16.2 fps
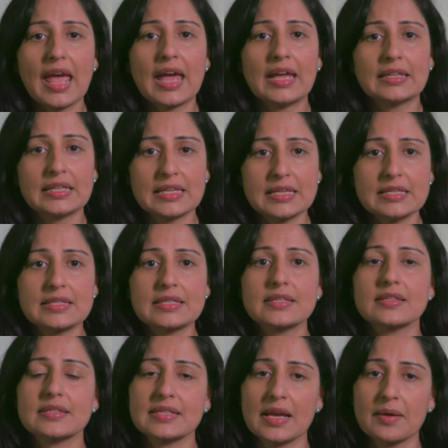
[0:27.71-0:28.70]
and ease
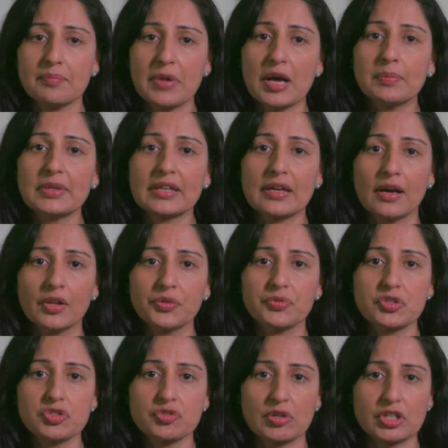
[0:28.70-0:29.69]
some public health
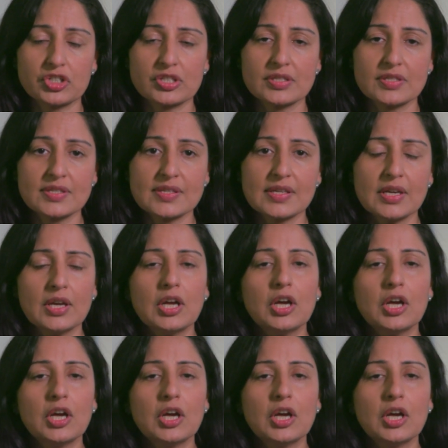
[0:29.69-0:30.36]
restrictions,